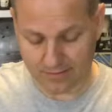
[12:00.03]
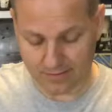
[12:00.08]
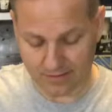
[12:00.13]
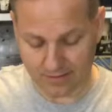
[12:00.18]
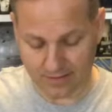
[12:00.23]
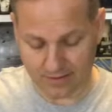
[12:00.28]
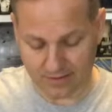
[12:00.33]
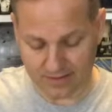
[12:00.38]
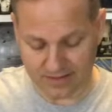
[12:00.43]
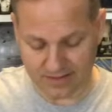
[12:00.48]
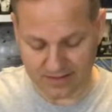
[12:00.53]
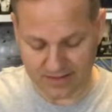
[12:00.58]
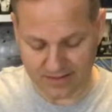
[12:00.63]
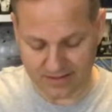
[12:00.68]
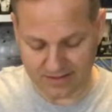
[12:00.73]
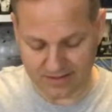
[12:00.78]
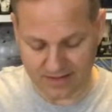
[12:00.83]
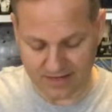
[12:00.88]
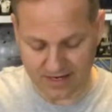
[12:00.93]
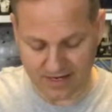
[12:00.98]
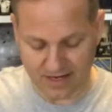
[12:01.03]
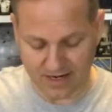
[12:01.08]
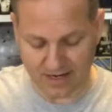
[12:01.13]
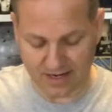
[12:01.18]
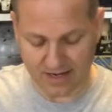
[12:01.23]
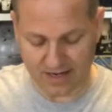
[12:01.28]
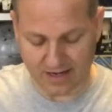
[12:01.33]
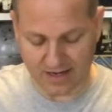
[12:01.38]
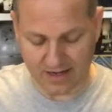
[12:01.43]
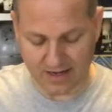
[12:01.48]
you know, they did see
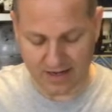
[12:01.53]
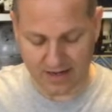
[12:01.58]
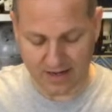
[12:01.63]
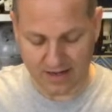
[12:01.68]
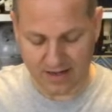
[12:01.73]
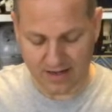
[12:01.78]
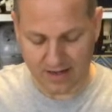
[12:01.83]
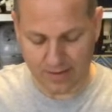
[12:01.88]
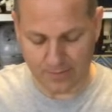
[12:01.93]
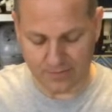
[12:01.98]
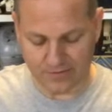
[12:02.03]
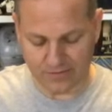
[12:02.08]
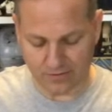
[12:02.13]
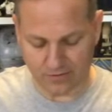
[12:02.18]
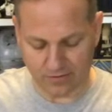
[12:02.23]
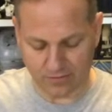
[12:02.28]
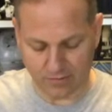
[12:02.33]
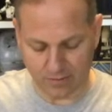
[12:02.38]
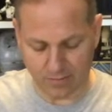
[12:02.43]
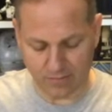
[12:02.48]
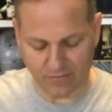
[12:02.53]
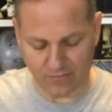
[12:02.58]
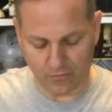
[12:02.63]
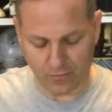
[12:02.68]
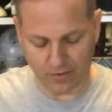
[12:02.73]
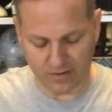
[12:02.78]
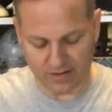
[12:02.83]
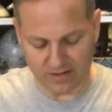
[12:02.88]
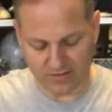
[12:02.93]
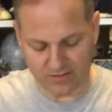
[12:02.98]
uh, episode three
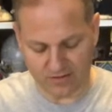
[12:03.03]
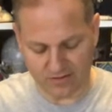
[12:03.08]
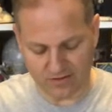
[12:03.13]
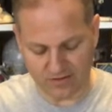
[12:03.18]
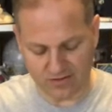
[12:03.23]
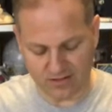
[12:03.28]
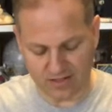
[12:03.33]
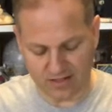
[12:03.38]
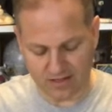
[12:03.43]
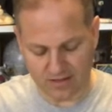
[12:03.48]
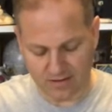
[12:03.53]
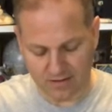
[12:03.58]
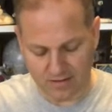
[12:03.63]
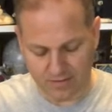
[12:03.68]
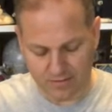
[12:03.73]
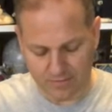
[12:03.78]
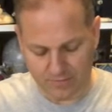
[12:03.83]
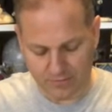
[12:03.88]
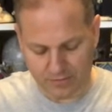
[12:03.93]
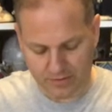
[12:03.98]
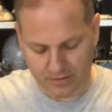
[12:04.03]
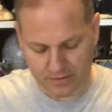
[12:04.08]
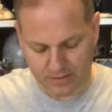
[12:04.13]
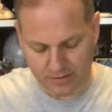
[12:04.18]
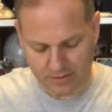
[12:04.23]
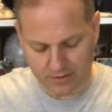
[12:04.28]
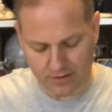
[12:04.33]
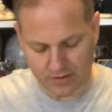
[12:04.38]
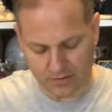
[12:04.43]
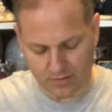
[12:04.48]
before this. It's just that,
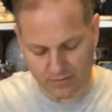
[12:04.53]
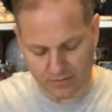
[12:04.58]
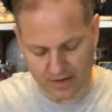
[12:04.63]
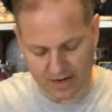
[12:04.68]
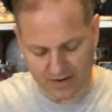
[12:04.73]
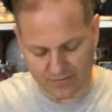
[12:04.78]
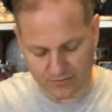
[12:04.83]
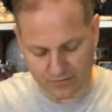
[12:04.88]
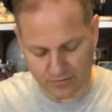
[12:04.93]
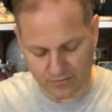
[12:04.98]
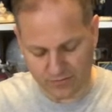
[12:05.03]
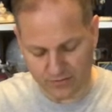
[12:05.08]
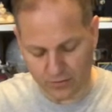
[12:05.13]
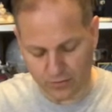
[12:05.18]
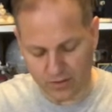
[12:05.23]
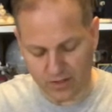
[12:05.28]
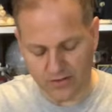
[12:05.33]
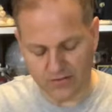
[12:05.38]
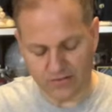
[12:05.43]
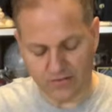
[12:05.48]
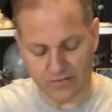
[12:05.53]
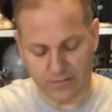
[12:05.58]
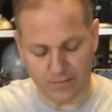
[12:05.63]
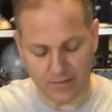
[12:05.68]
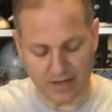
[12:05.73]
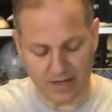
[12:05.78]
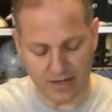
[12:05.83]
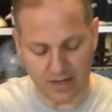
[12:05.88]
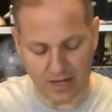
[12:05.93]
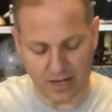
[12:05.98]
you know, after a few years of it
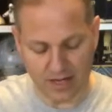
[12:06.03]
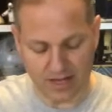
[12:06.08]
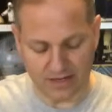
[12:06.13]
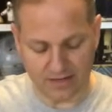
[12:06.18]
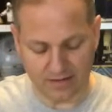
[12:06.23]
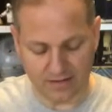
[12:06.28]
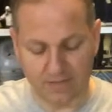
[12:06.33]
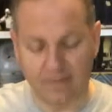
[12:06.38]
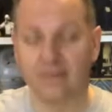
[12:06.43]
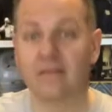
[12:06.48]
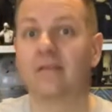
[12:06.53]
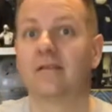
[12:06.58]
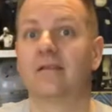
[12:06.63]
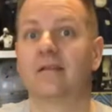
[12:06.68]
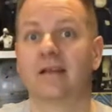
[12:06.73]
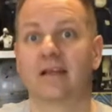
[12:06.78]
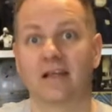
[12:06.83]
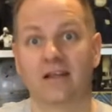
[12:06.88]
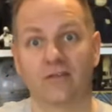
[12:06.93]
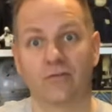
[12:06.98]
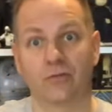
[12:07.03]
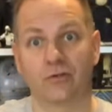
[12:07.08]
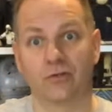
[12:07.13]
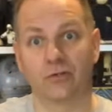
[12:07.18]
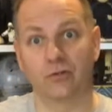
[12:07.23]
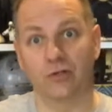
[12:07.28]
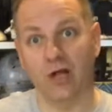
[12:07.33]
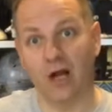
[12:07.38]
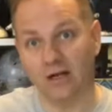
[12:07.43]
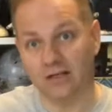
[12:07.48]
being on, the kids were
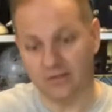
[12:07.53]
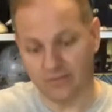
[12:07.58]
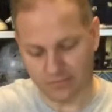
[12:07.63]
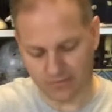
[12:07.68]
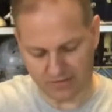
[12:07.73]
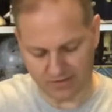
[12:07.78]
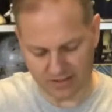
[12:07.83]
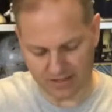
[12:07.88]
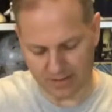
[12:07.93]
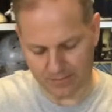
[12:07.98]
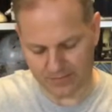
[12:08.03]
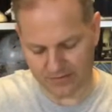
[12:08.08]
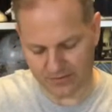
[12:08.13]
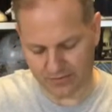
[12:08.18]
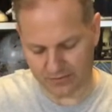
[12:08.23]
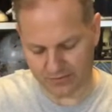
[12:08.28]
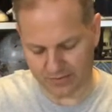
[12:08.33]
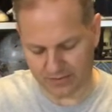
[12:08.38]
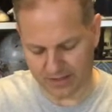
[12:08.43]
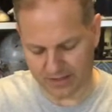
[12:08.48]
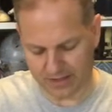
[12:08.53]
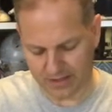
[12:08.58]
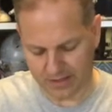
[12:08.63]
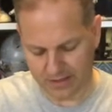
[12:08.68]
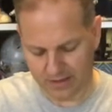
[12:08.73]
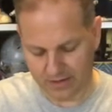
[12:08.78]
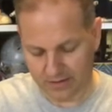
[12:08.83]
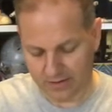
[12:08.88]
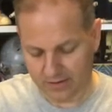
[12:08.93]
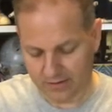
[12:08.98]
too young to have seen Episode Three,
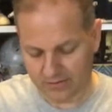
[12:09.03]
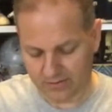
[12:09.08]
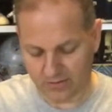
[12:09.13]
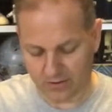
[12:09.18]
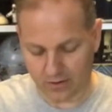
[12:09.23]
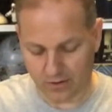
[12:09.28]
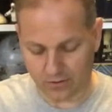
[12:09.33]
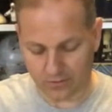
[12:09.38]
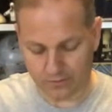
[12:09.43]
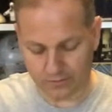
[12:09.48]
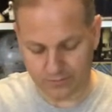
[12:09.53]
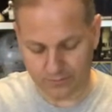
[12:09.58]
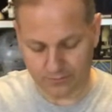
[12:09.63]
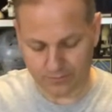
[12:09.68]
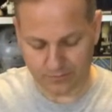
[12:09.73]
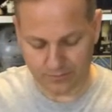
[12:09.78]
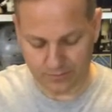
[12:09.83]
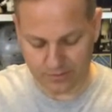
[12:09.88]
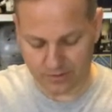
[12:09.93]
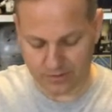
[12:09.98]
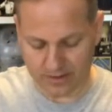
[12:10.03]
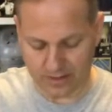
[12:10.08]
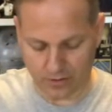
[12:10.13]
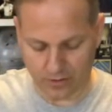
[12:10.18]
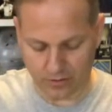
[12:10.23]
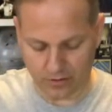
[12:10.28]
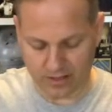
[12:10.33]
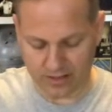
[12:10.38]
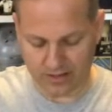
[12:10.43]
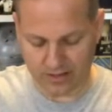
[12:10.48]
so
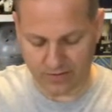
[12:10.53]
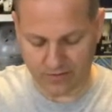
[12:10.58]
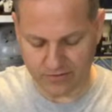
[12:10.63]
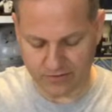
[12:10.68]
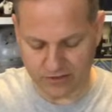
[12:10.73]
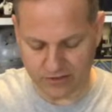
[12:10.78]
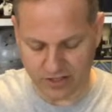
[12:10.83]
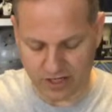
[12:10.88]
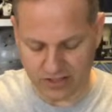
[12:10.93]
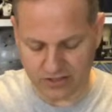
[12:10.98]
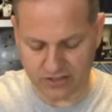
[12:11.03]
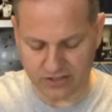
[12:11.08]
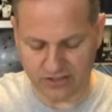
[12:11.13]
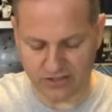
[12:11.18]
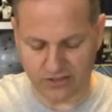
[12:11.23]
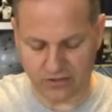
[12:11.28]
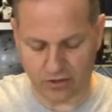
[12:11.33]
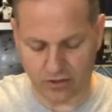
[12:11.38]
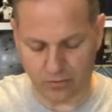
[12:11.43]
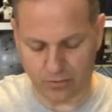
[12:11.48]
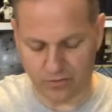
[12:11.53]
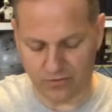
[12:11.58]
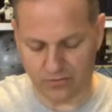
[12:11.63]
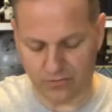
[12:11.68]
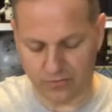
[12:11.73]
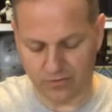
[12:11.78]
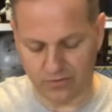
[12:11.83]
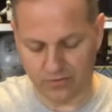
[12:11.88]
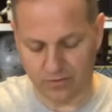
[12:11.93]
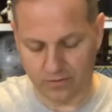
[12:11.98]
their their introduction to Star Wars
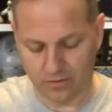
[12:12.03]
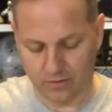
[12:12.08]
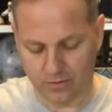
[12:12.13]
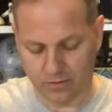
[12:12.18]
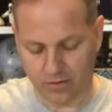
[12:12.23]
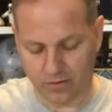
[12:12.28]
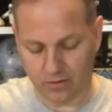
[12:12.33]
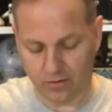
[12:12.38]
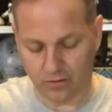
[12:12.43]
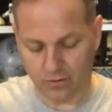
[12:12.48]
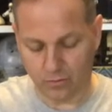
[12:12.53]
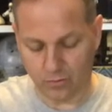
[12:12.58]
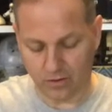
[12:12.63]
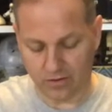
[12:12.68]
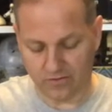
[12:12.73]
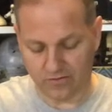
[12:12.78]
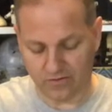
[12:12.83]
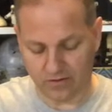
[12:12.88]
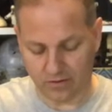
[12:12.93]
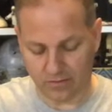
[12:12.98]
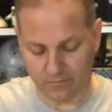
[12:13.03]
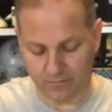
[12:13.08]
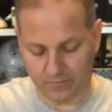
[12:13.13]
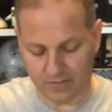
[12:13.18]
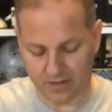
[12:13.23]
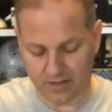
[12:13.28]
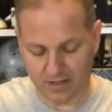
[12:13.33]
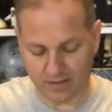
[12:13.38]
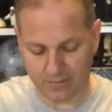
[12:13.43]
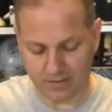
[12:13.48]
was Clone Wars. So
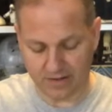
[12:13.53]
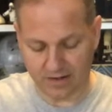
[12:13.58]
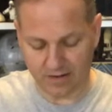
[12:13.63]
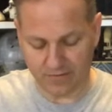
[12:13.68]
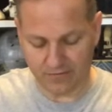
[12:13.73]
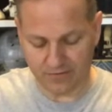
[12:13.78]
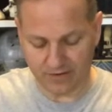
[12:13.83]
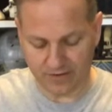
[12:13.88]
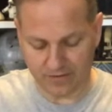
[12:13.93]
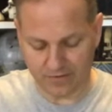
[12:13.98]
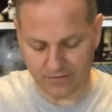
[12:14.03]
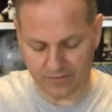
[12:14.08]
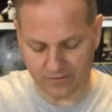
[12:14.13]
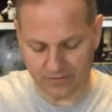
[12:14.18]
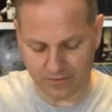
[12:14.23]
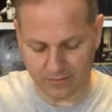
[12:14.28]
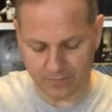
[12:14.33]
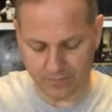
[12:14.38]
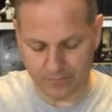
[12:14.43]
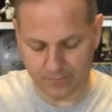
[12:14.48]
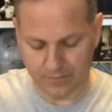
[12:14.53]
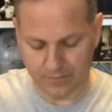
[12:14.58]
you got to be careful there. So,